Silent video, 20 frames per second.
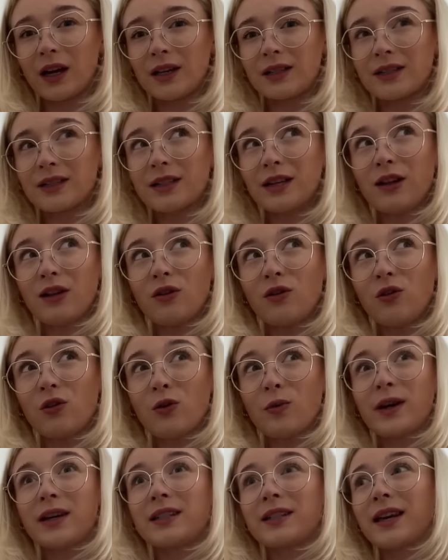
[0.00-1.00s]
I still
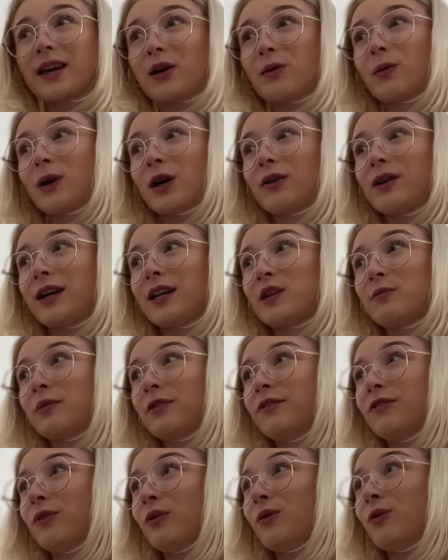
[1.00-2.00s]
always get worried
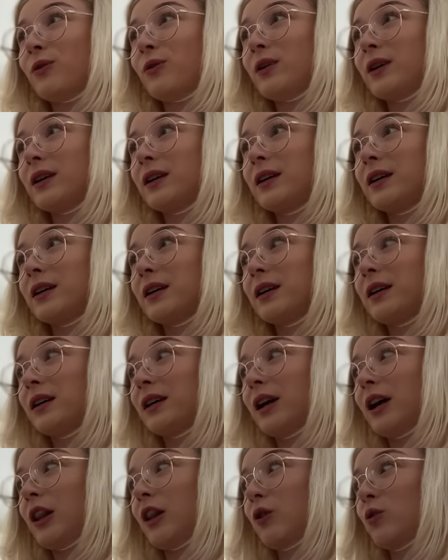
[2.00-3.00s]
before
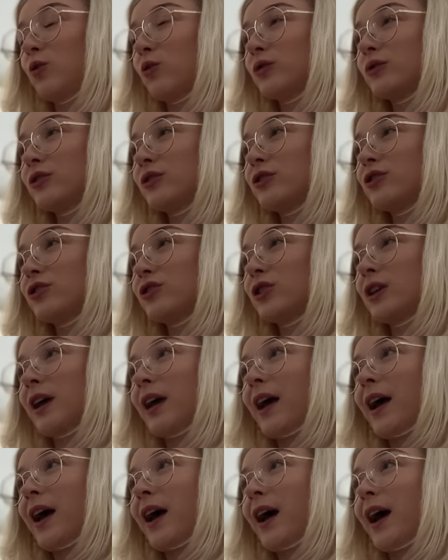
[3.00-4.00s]
a launch
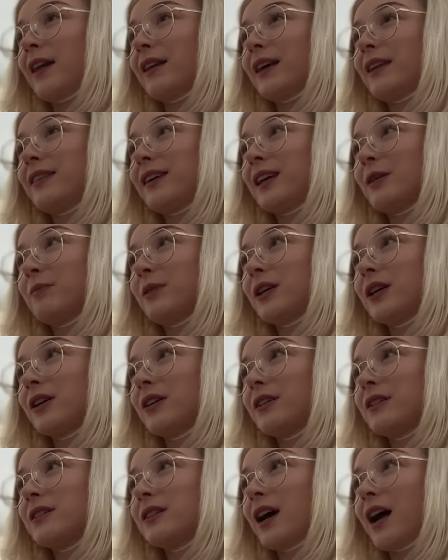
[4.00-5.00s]
and I think
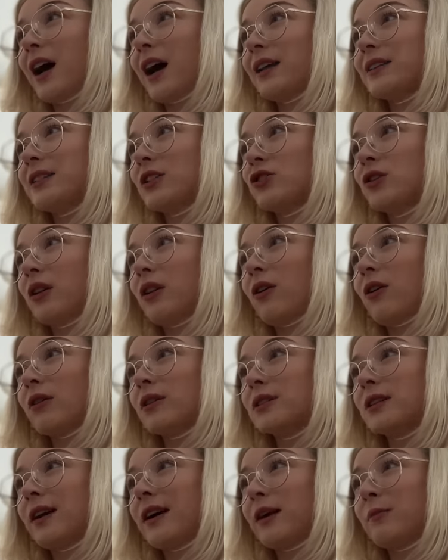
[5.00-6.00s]
because I had such a long
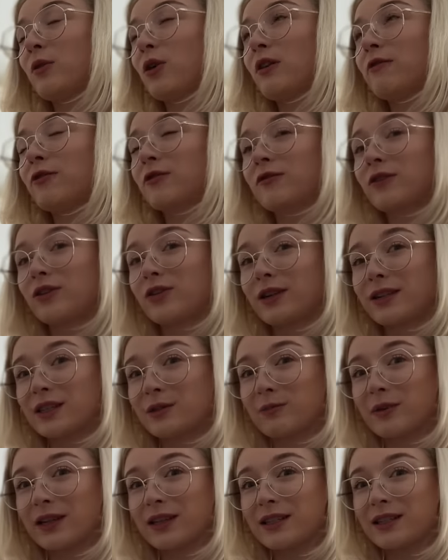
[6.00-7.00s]
time off over
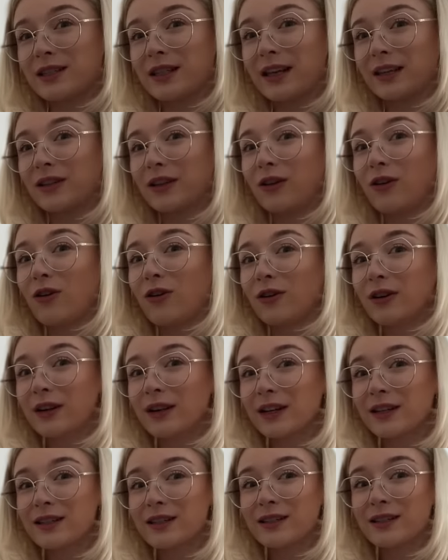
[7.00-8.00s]
Christmas, like the
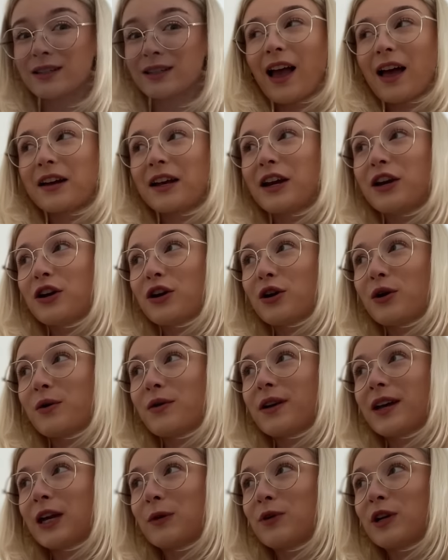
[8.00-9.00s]
longest, and I know
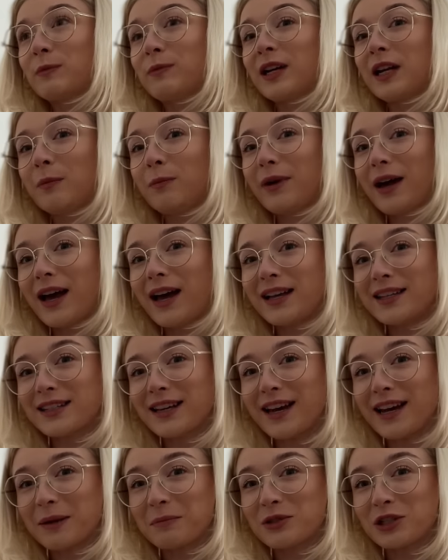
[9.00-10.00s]
that it would have been a better
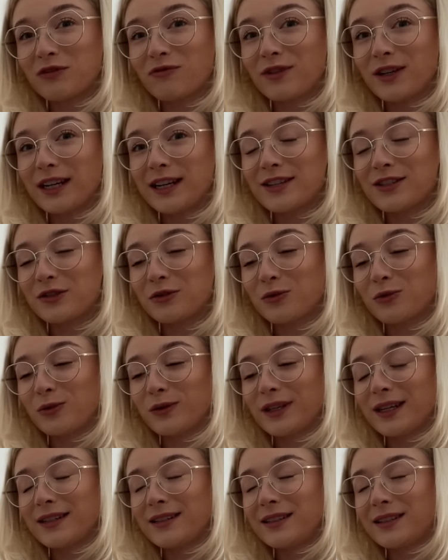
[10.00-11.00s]
time to release all
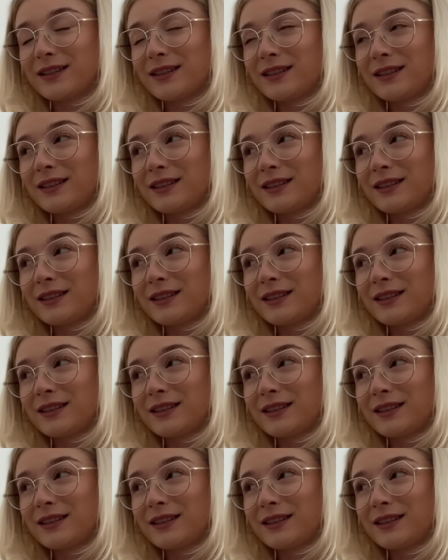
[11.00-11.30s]
these